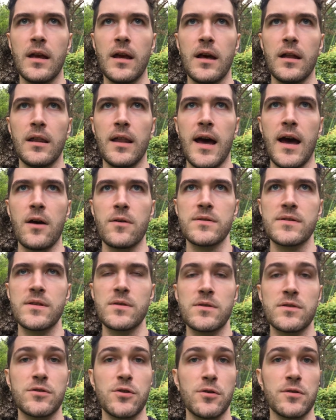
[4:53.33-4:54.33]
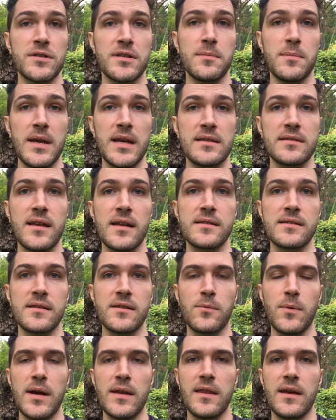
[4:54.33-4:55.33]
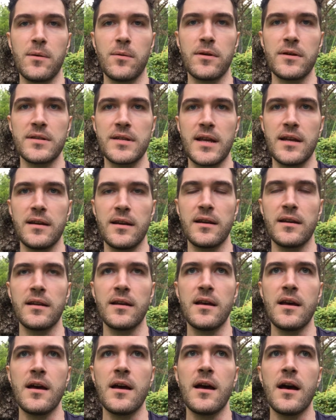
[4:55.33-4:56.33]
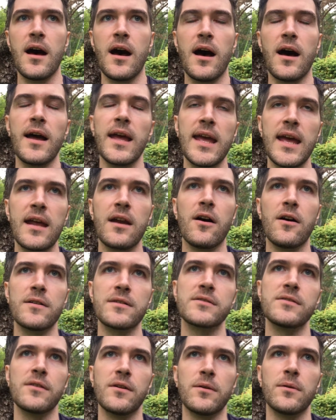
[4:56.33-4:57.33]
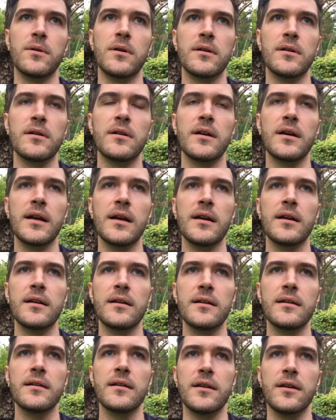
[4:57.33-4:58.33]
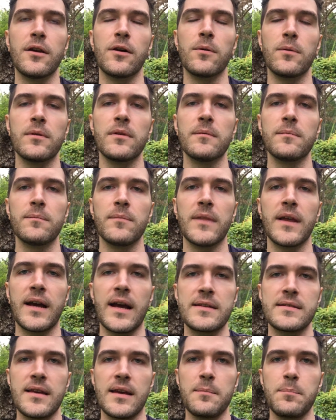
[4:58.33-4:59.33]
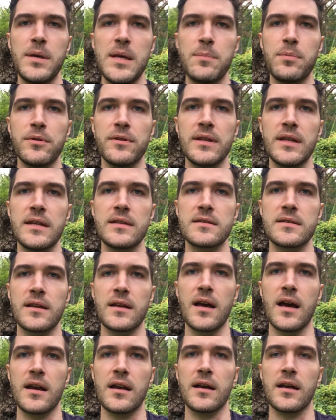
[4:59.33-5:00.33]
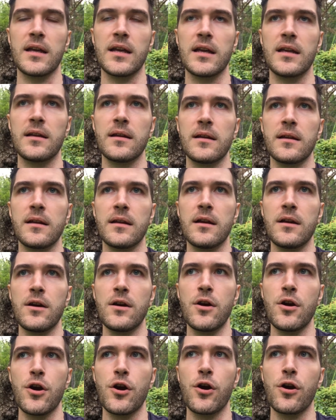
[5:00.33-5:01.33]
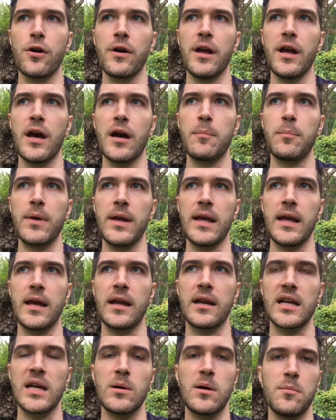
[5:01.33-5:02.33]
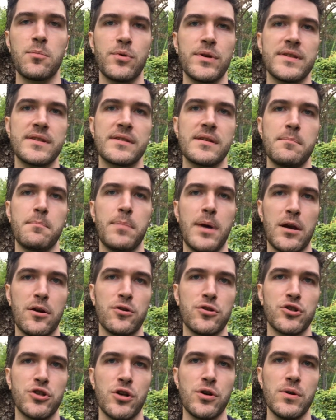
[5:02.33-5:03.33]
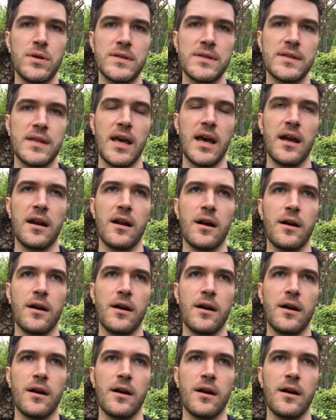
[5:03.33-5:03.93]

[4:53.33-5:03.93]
allows those jokes to make sense in the way they were intended. And also, you know, like I said, people need to kind of hurry up and come up with some better jokes that